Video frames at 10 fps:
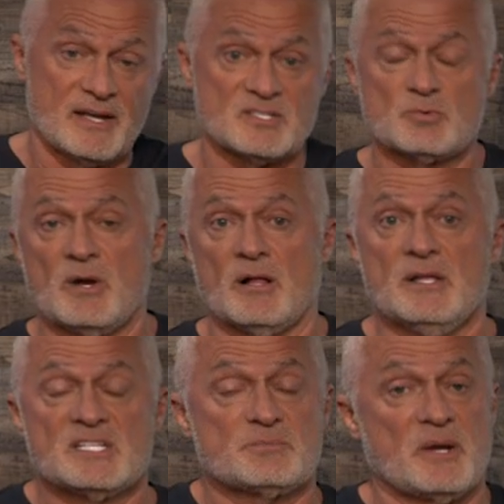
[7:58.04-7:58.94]
that as
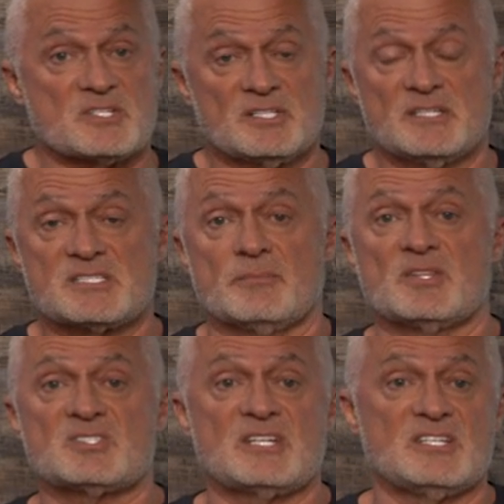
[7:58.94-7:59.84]
well, especially in some of
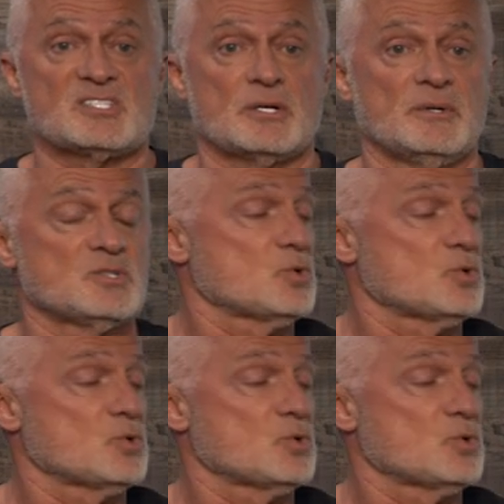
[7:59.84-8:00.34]
the states that are in